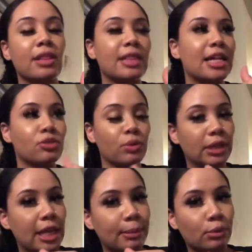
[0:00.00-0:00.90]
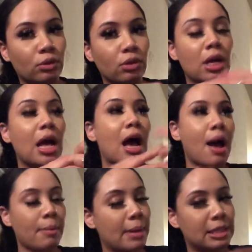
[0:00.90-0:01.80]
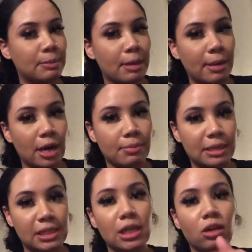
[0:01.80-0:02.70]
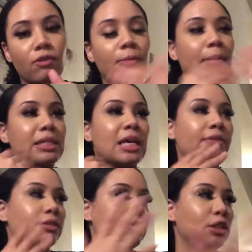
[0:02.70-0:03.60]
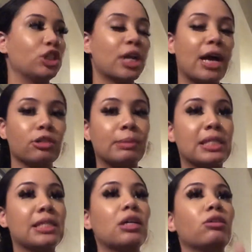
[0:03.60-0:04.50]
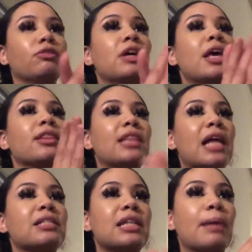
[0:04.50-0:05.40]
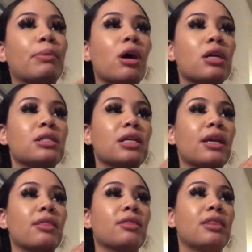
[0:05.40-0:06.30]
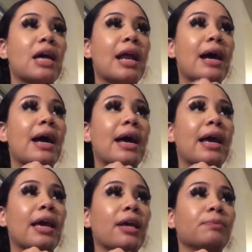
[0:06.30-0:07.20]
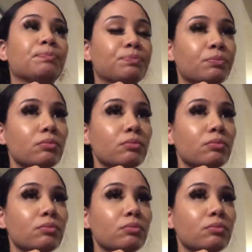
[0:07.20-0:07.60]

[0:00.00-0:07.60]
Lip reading: That's relatable. I'm about to be a parent myself. I'm about to have a child myself. That's the type of content that I